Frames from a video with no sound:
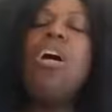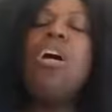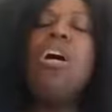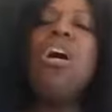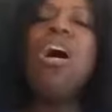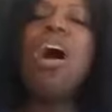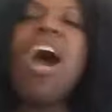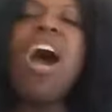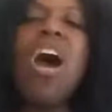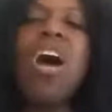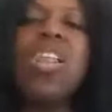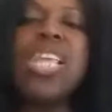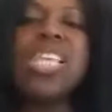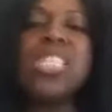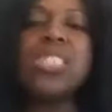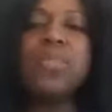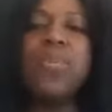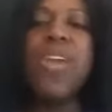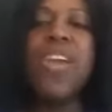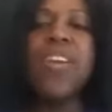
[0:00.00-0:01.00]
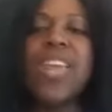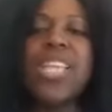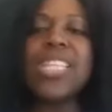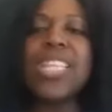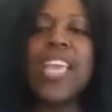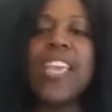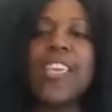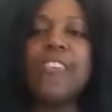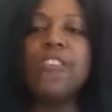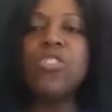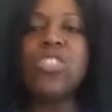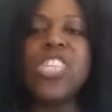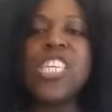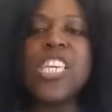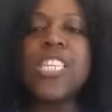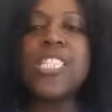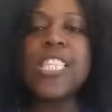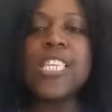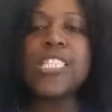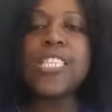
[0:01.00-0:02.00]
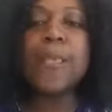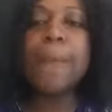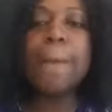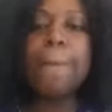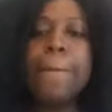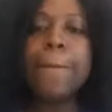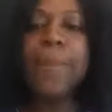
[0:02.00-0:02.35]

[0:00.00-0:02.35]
Holy Spirit, thank you, Jesus.